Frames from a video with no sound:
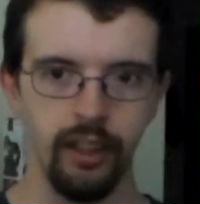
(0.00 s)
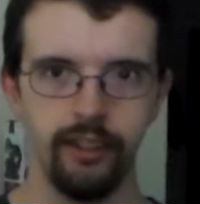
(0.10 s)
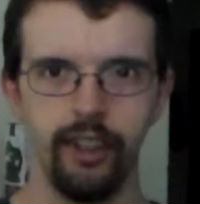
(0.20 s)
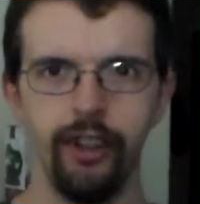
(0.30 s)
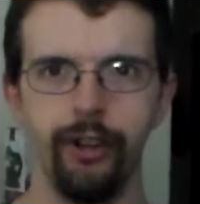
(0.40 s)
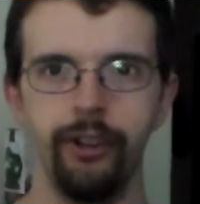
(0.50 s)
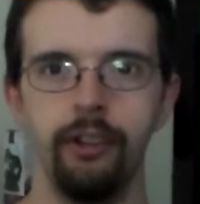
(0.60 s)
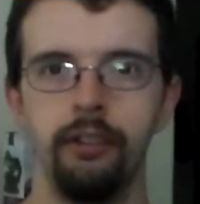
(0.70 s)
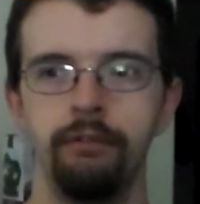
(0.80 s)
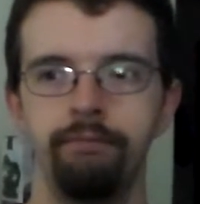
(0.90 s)

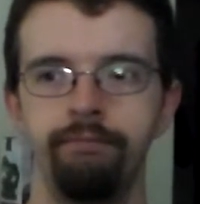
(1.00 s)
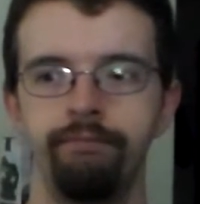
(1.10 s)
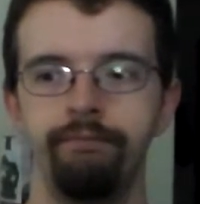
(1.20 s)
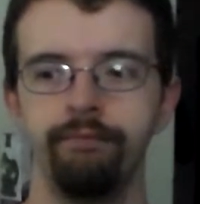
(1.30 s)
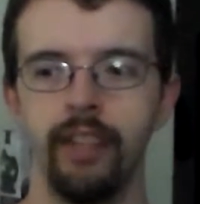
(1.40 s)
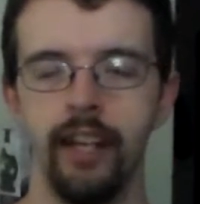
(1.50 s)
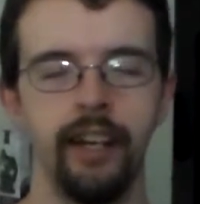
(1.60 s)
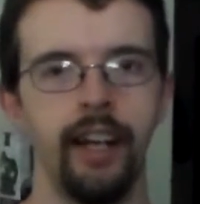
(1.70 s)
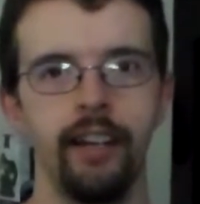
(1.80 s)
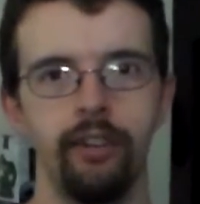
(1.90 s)
So yeah,
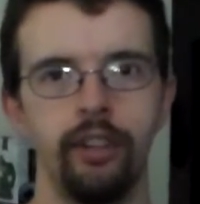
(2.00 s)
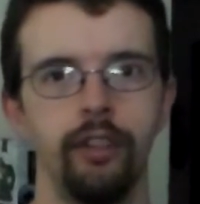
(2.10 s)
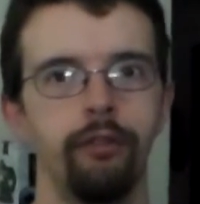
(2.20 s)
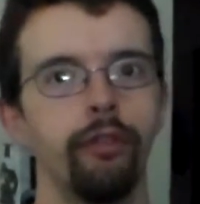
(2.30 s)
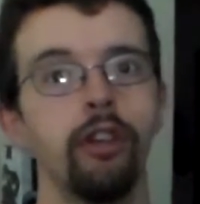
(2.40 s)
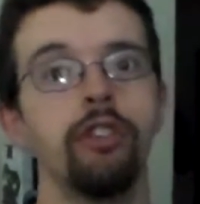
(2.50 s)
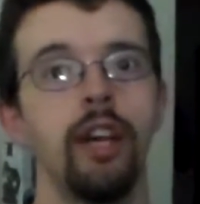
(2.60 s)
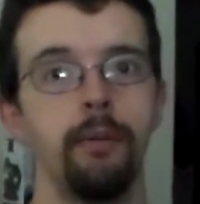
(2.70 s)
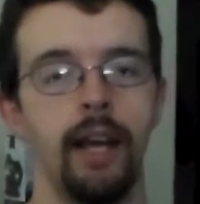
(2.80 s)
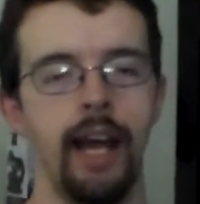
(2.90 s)
and the first
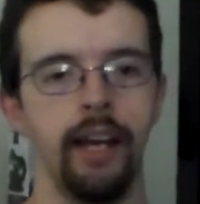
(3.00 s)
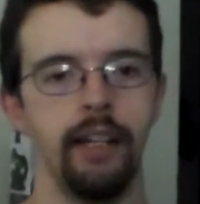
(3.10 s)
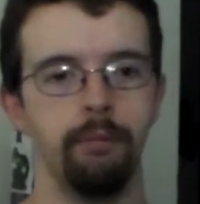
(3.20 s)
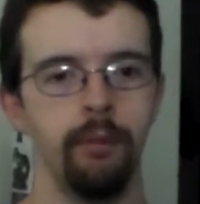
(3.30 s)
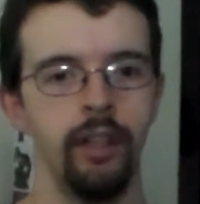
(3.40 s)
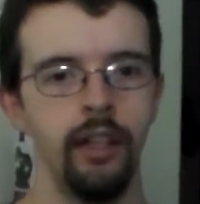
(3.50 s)
time I had it,